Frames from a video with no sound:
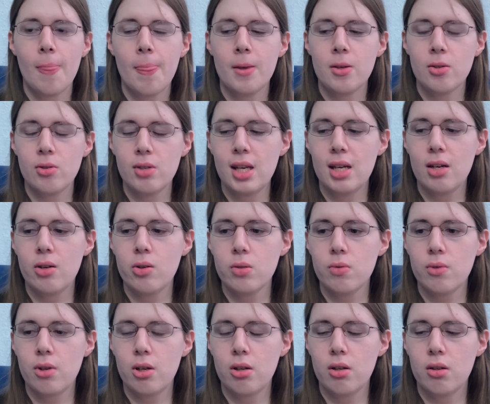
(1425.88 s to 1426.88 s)
So yeah, those
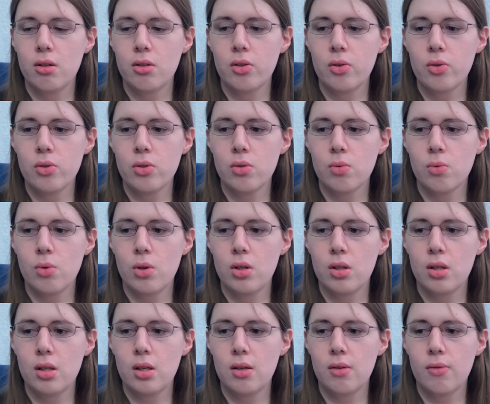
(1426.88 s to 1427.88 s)
were
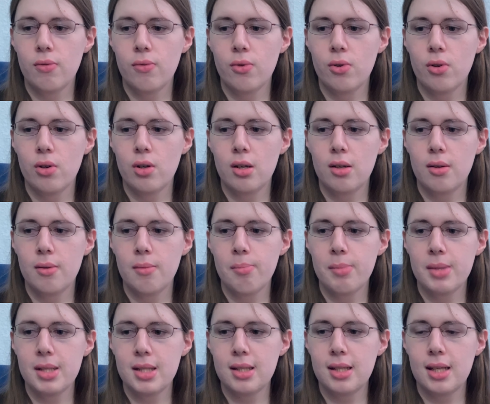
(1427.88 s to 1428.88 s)
the 4
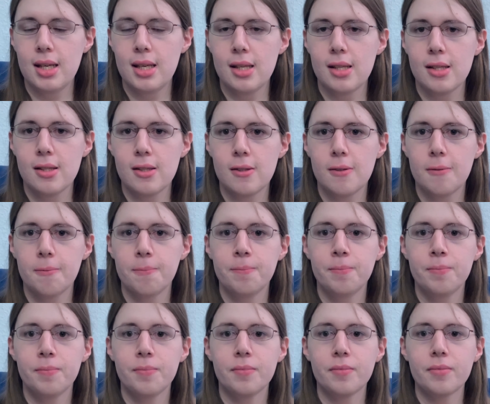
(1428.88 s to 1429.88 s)
mistakes.
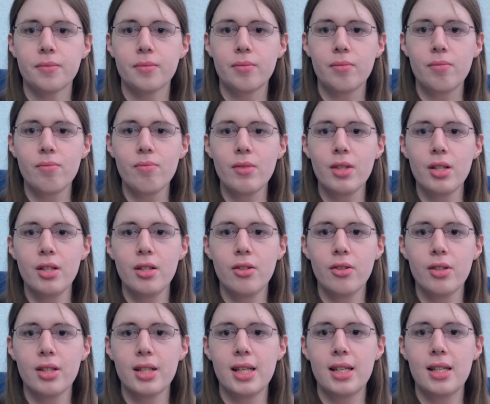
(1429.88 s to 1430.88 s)

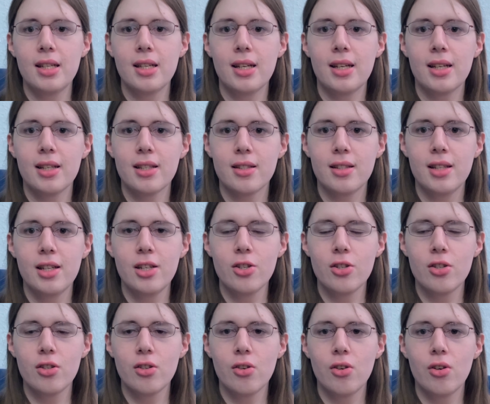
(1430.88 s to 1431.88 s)
Not getting an
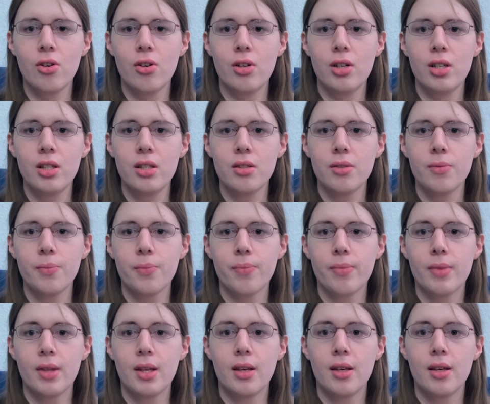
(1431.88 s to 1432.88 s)
extension cord,
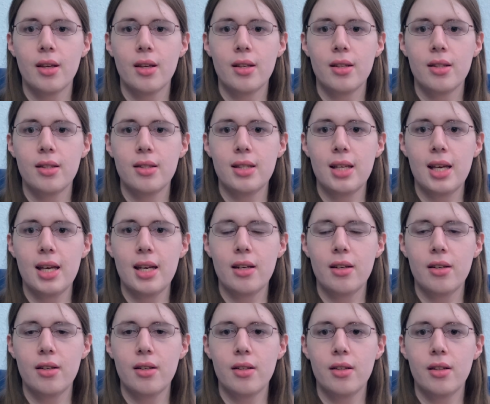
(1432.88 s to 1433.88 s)

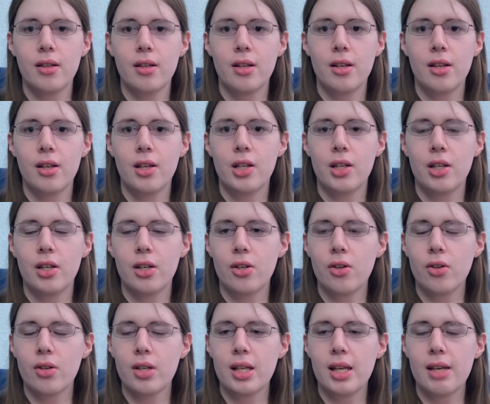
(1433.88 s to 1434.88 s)
then
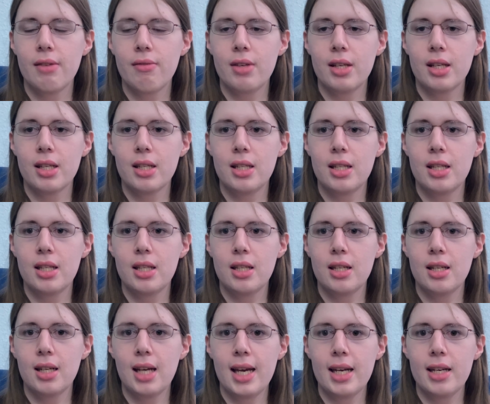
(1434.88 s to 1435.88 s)
not having the
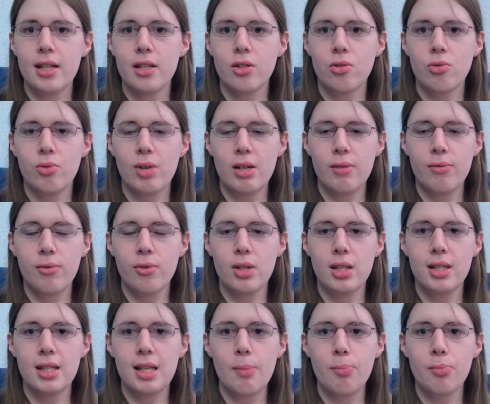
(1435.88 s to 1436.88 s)
lightning to headphone
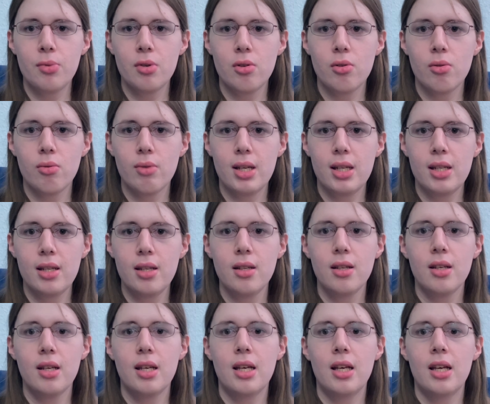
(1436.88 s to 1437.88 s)
adapter already,
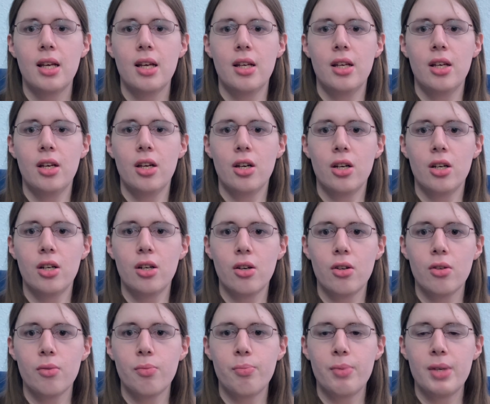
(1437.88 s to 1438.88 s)

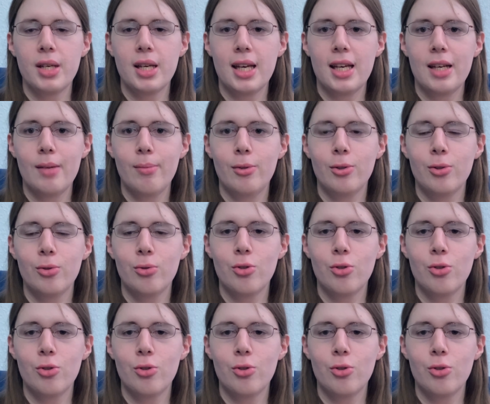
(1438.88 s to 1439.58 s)
not being able to